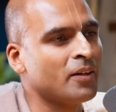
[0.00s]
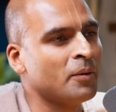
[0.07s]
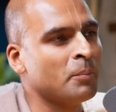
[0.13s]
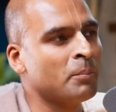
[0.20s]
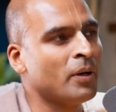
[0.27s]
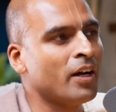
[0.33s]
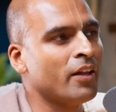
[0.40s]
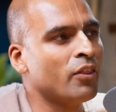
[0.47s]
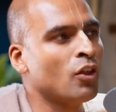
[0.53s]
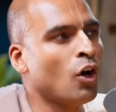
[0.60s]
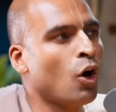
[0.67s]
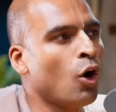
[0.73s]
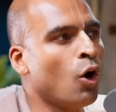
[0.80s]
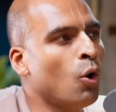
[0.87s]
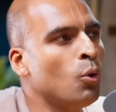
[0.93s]
But the
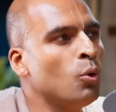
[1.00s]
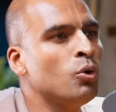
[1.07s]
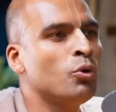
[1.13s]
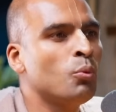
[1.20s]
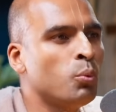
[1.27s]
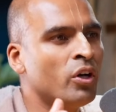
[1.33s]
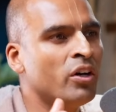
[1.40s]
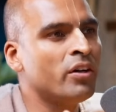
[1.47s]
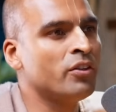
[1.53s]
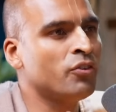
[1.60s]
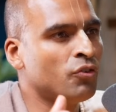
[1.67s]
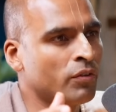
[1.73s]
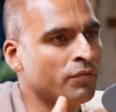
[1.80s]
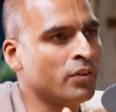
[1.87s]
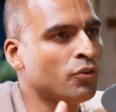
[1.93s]
old
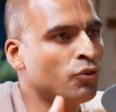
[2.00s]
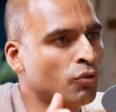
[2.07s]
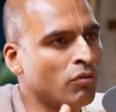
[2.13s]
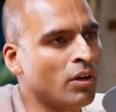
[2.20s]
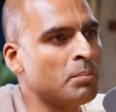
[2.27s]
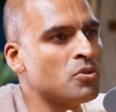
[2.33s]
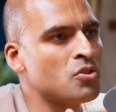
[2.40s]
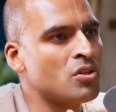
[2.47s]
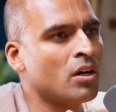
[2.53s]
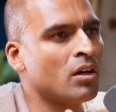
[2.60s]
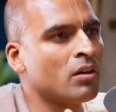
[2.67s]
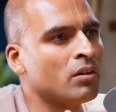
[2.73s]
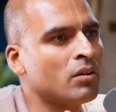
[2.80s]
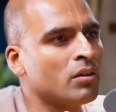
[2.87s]
words of the scripture